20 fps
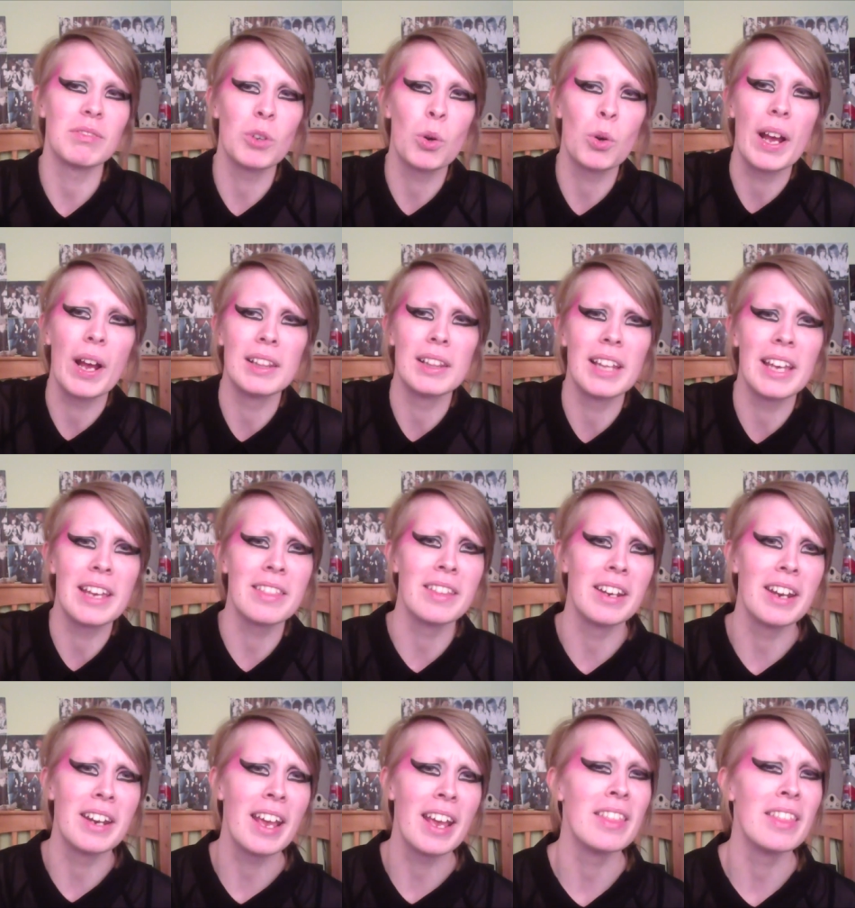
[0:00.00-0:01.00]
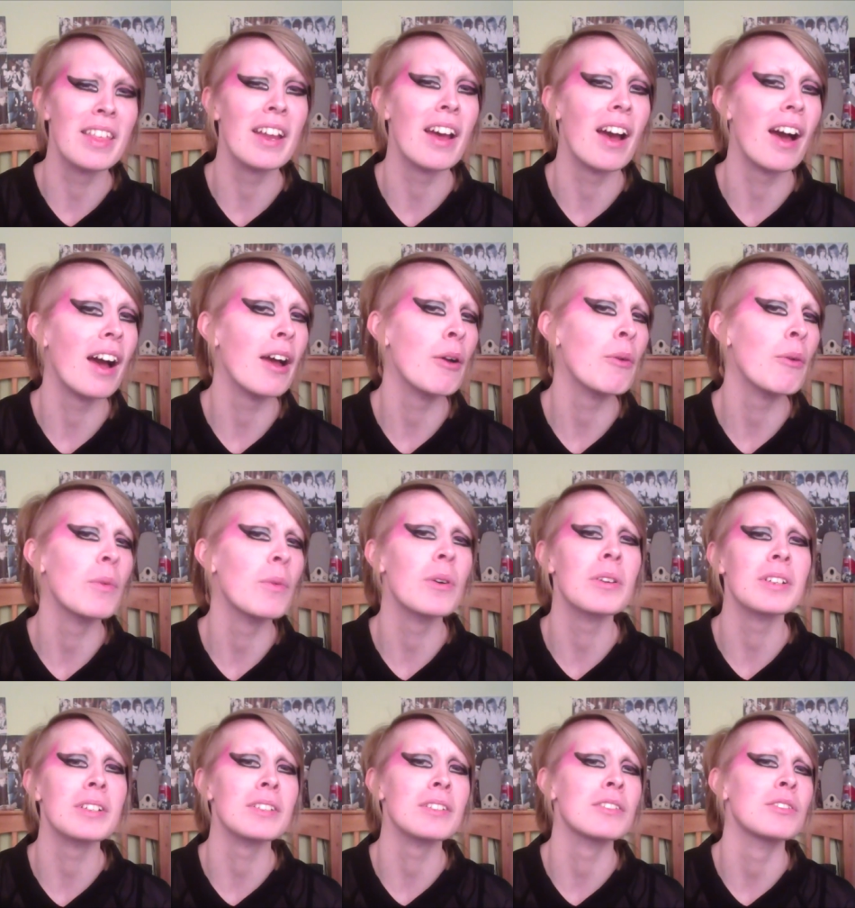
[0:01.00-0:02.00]
quite late in the day, that I
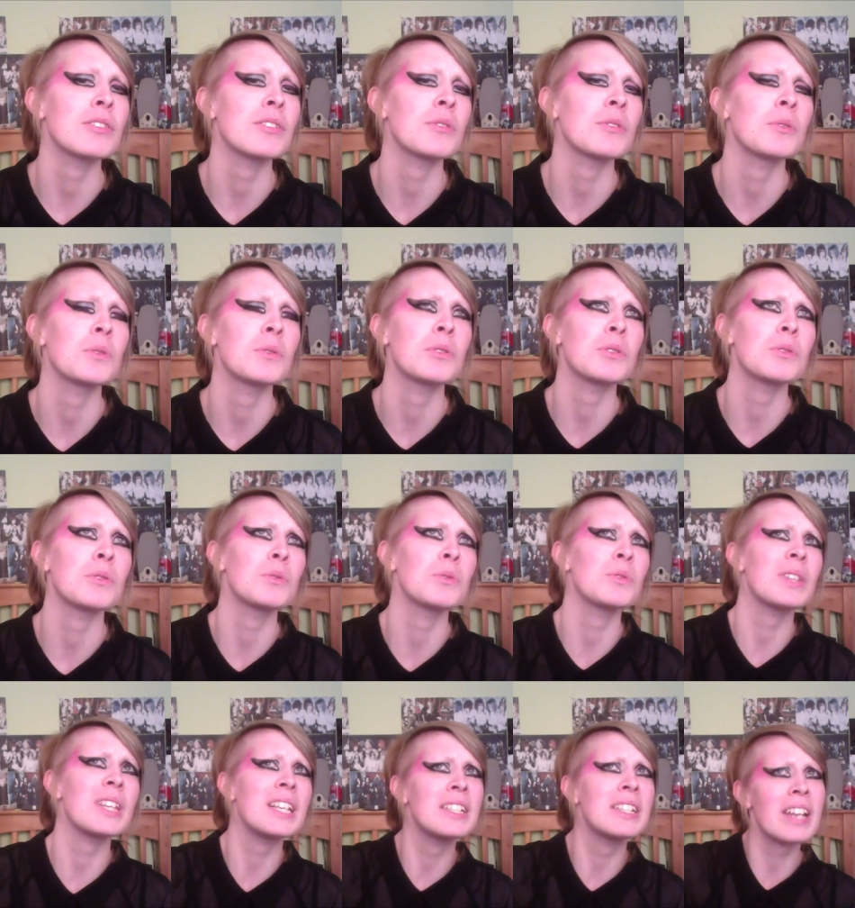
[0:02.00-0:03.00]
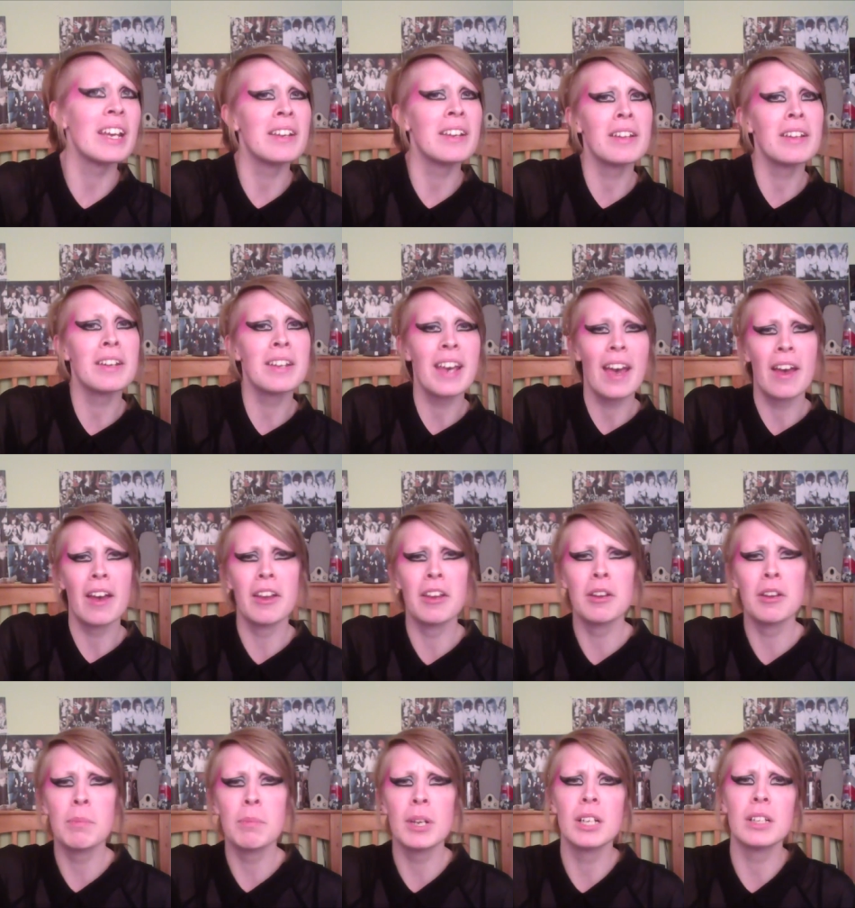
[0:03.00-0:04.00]
wanted to do the gender
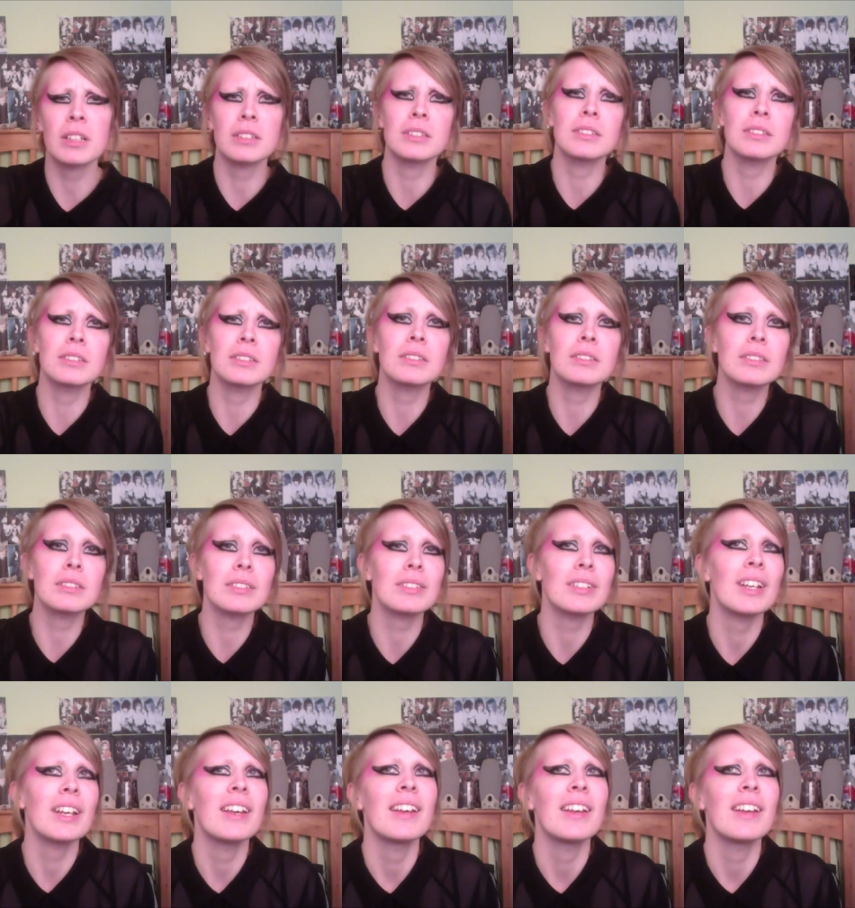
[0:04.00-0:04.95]
tag because